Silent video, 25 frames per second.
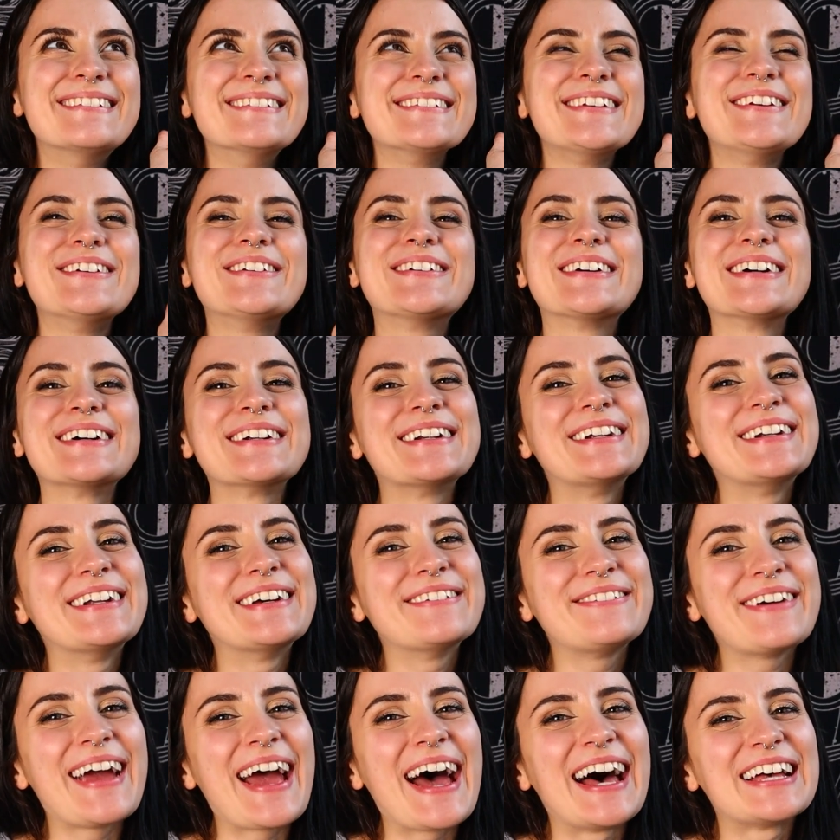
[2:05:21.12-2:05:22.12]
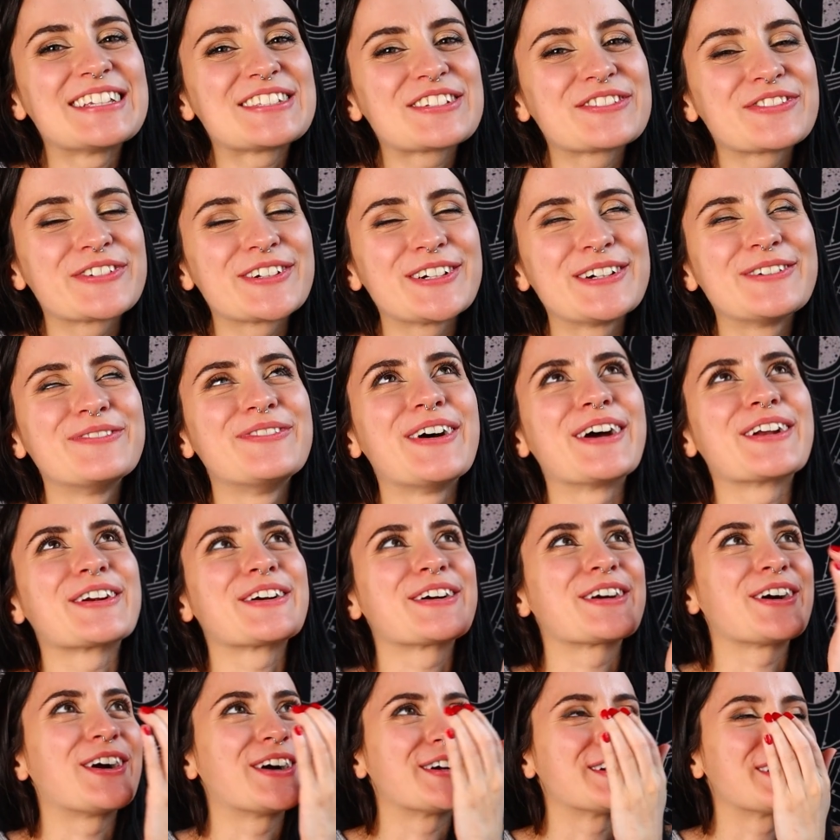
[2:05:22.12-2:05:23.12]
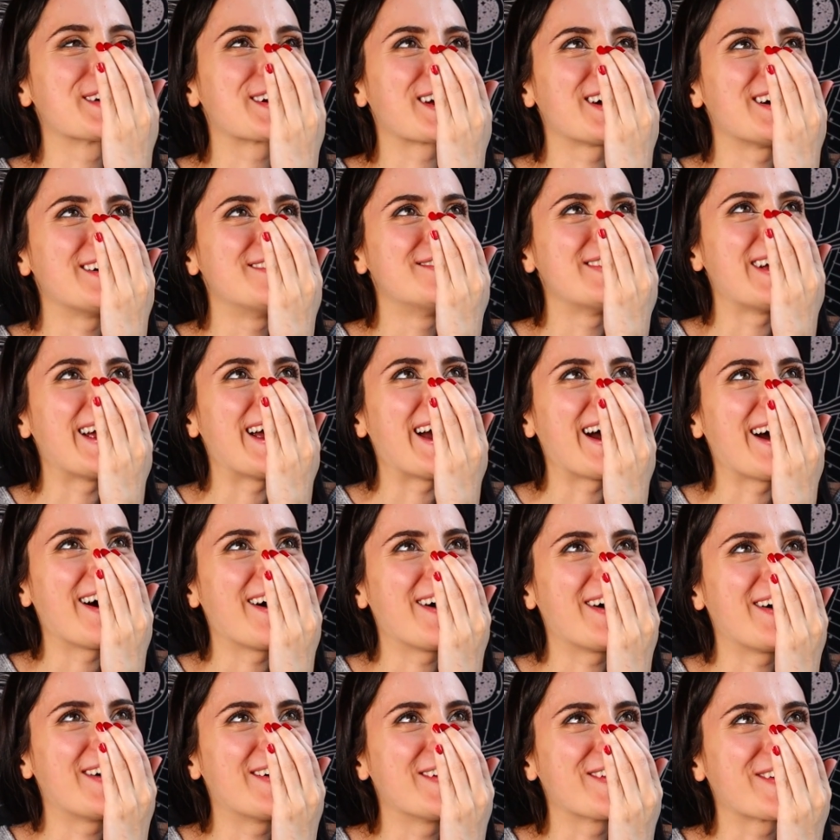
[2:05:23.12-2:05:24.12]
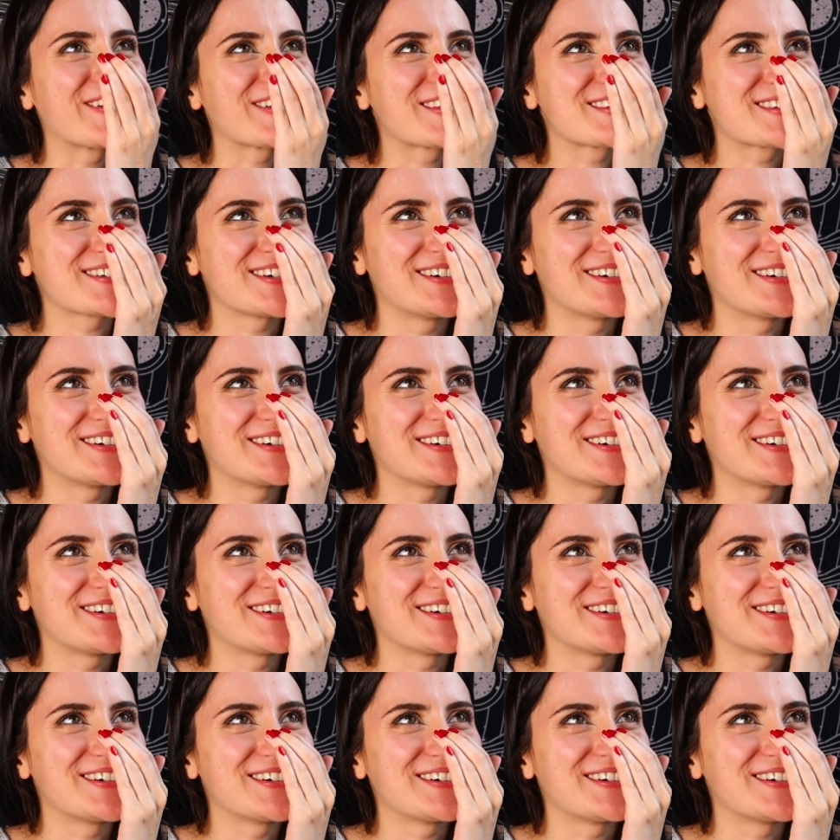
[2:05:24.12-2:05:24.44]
You couldn't have asked for a better card to come out.